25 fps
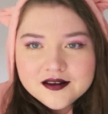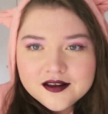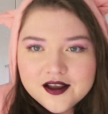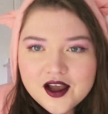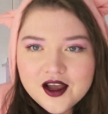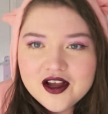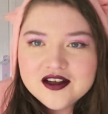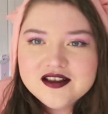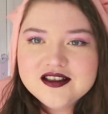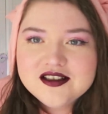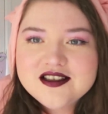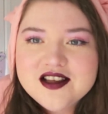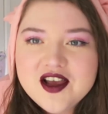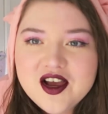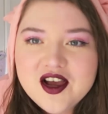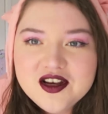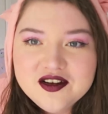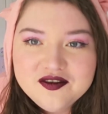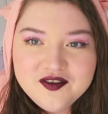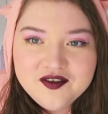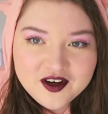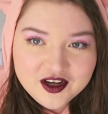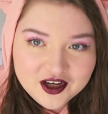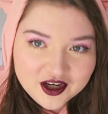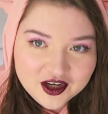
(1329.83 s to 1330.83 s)
can't
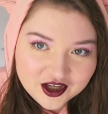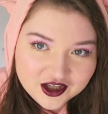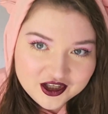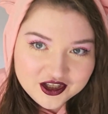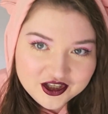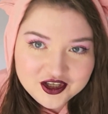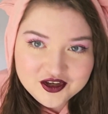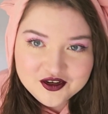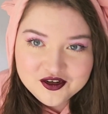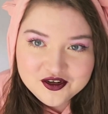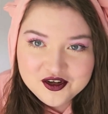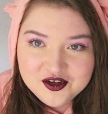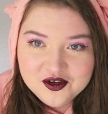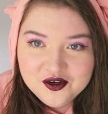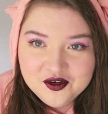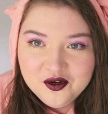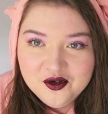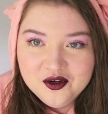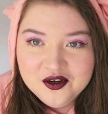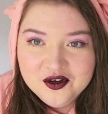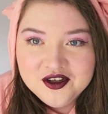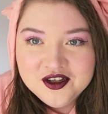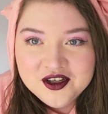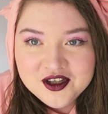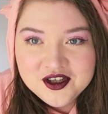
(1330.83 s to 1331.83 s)
decide if I look like a
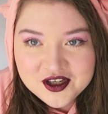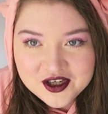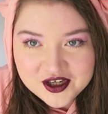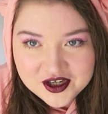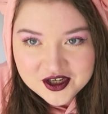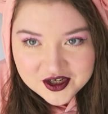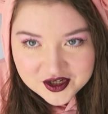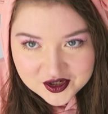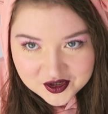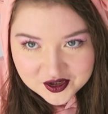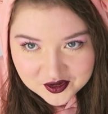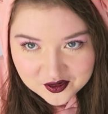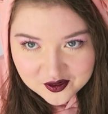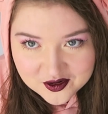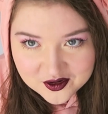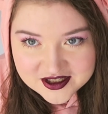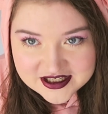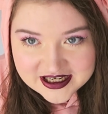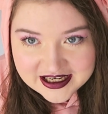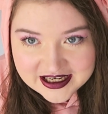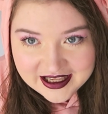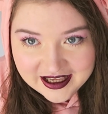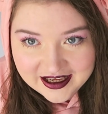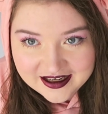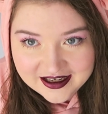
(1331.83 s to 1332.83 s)
unicorn or a
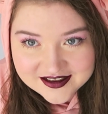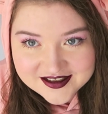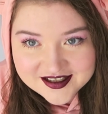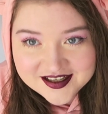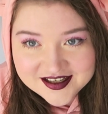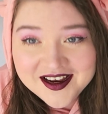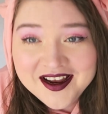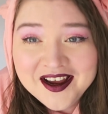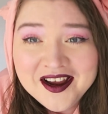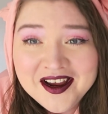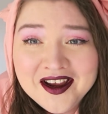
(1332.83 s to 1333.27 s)
dickhead.